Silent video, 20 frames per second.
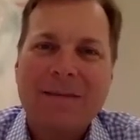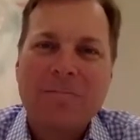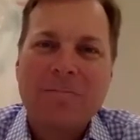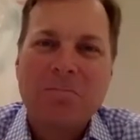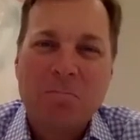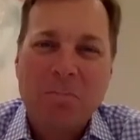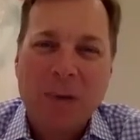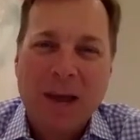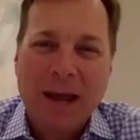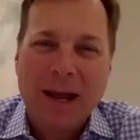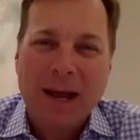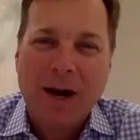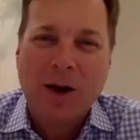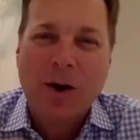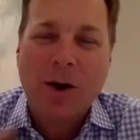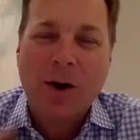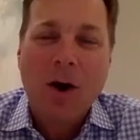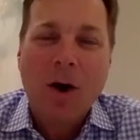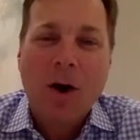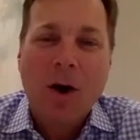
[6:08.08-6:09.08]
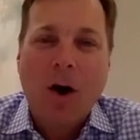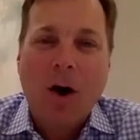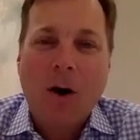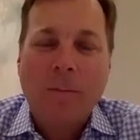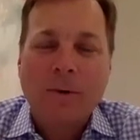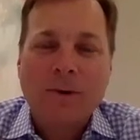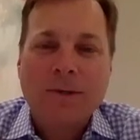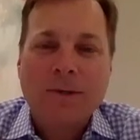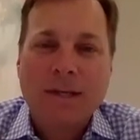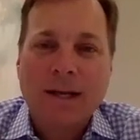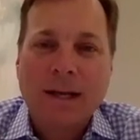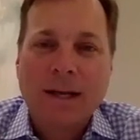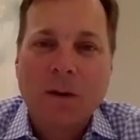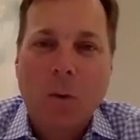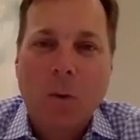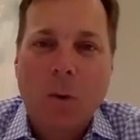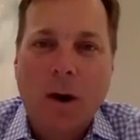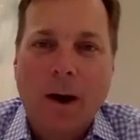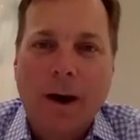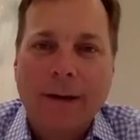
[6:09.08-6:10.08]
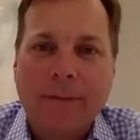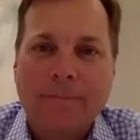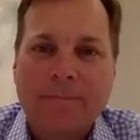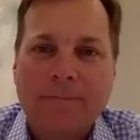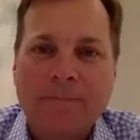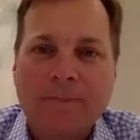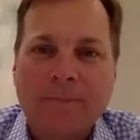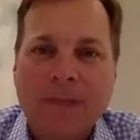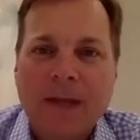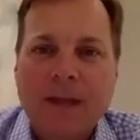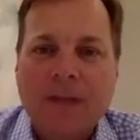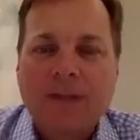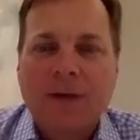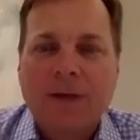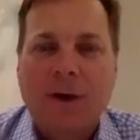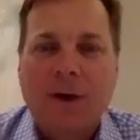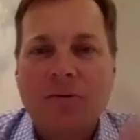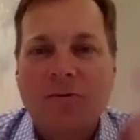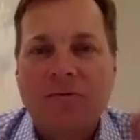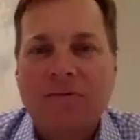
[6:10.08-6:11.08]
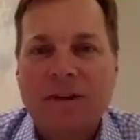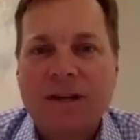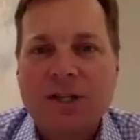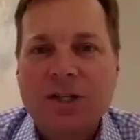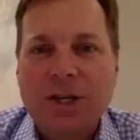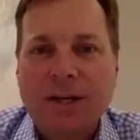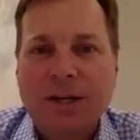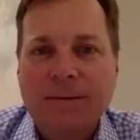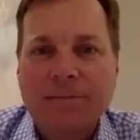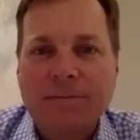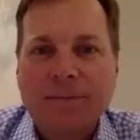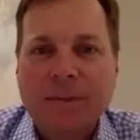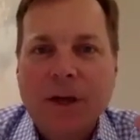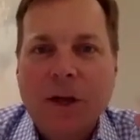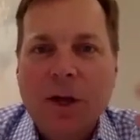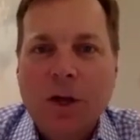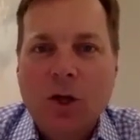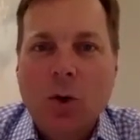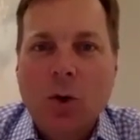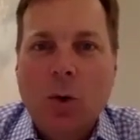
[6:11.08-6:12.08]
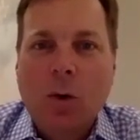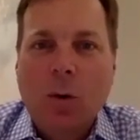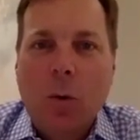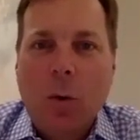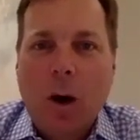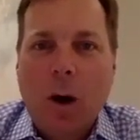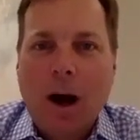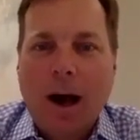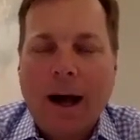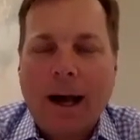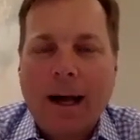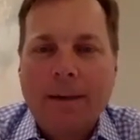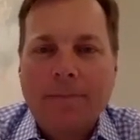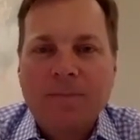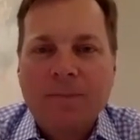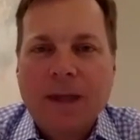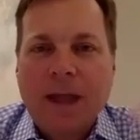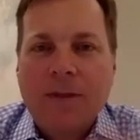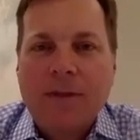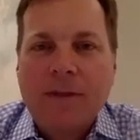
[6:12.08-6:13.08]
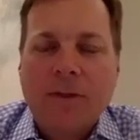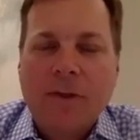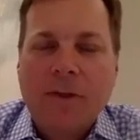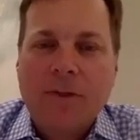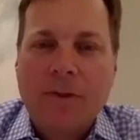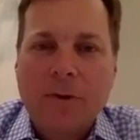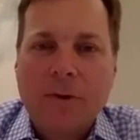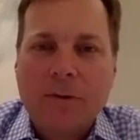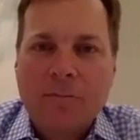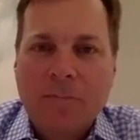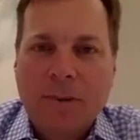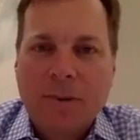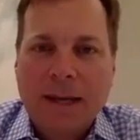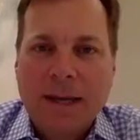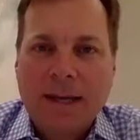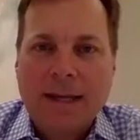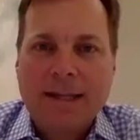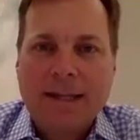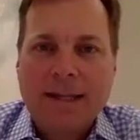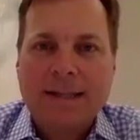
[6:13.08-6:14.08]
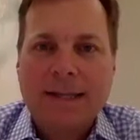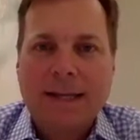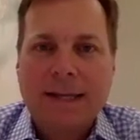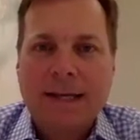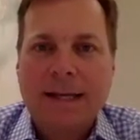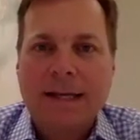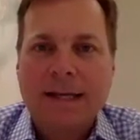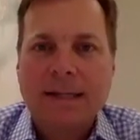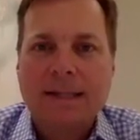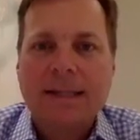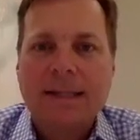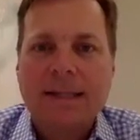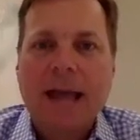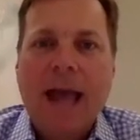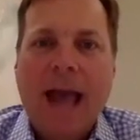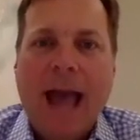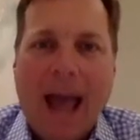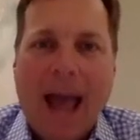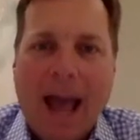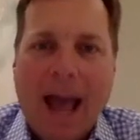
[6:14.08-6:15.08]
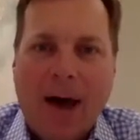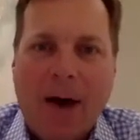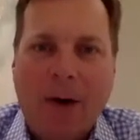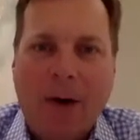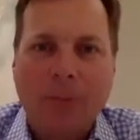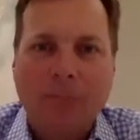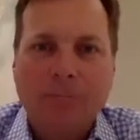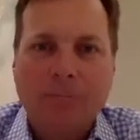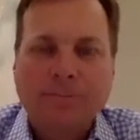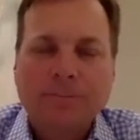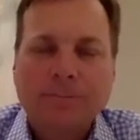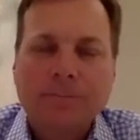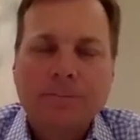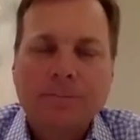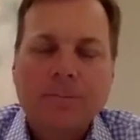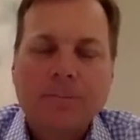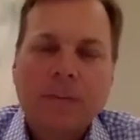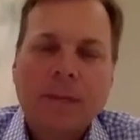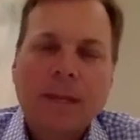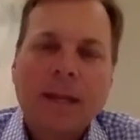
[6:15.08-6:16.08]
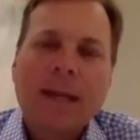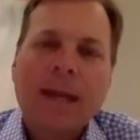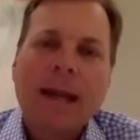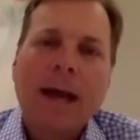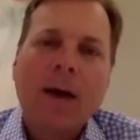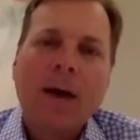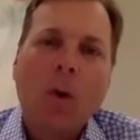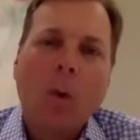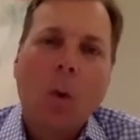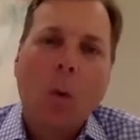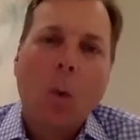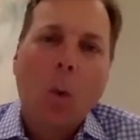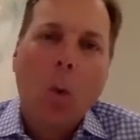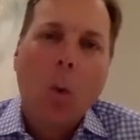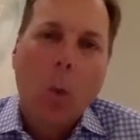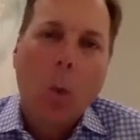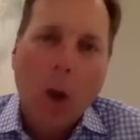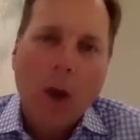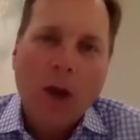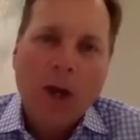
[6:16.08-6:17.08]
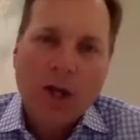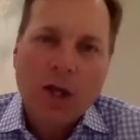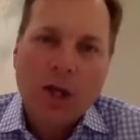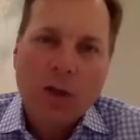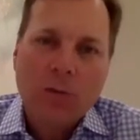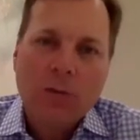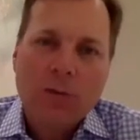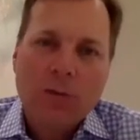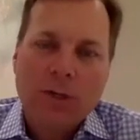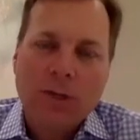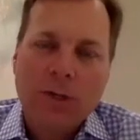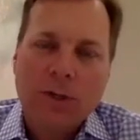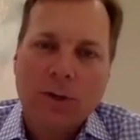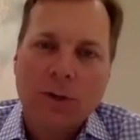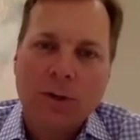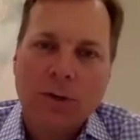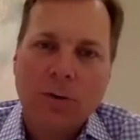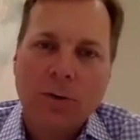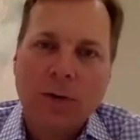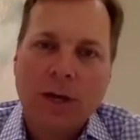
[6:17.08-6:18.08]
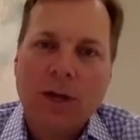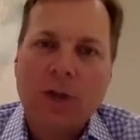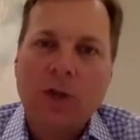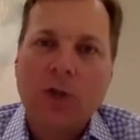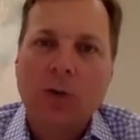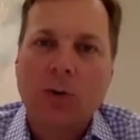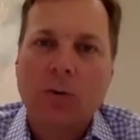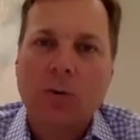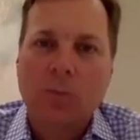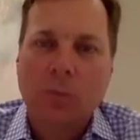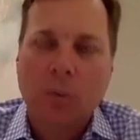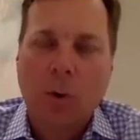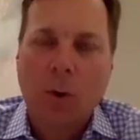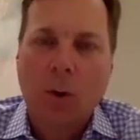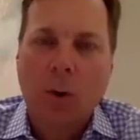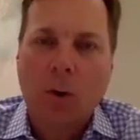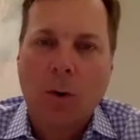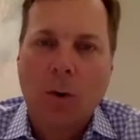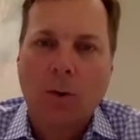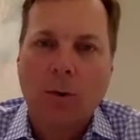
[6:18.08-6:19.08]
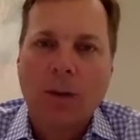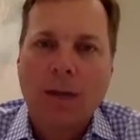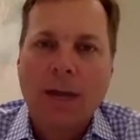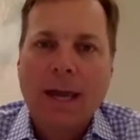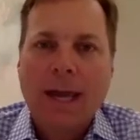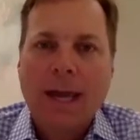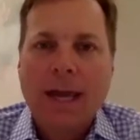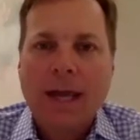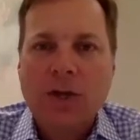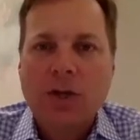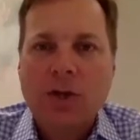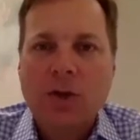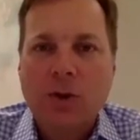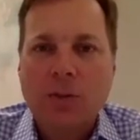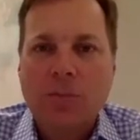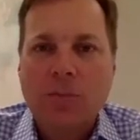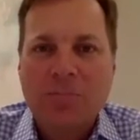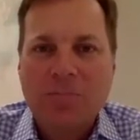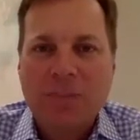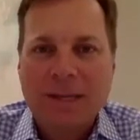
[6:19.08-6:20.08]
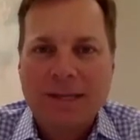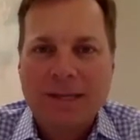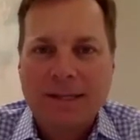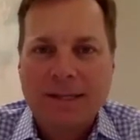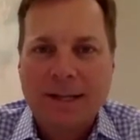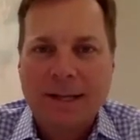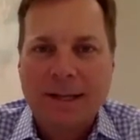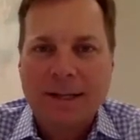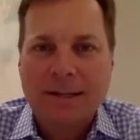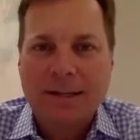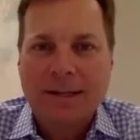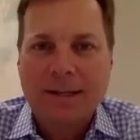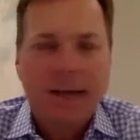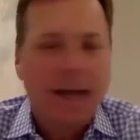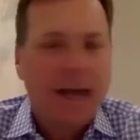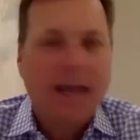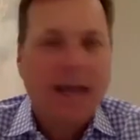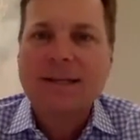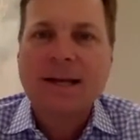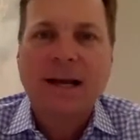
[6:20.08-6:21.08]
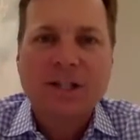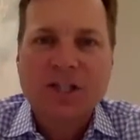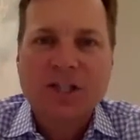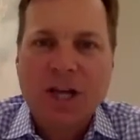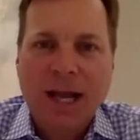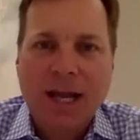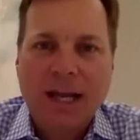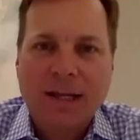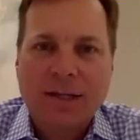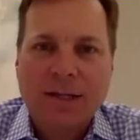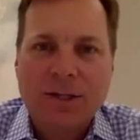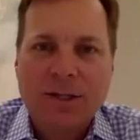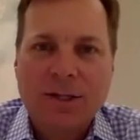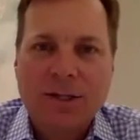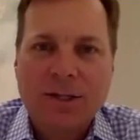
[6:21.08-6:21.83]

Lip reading: bear almost any what. So vision, your why, and then the third piece is how. Now, what you do in your role, in your business, has not changed,